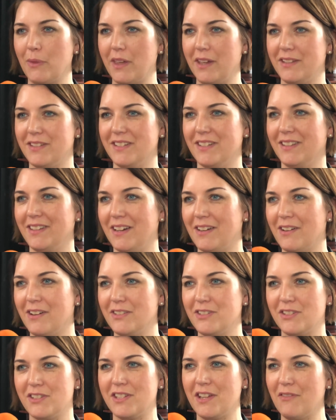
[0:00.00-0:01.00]
that uh, there are
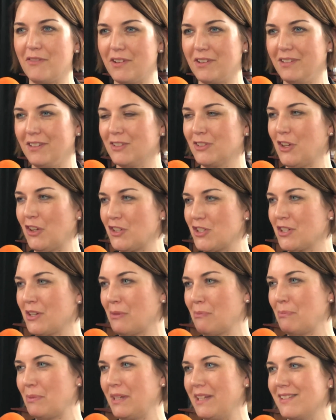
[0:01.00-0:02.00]
several Dutch
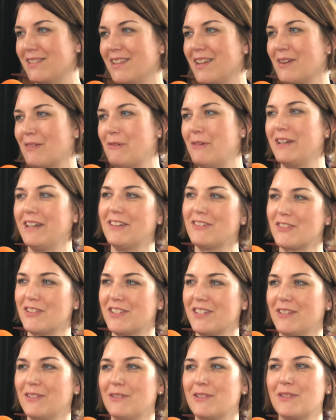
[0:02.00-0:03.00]
companies that are quite
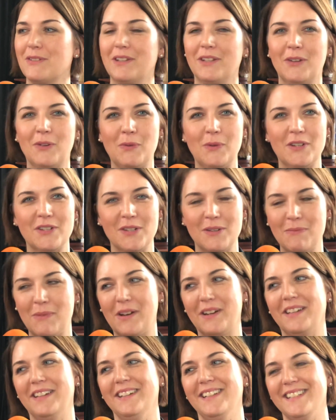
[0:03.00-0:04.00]
interested also in the Norwegian
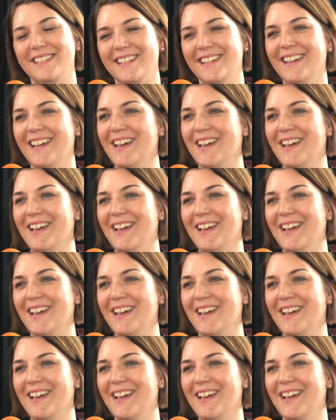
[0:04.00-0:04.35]
market,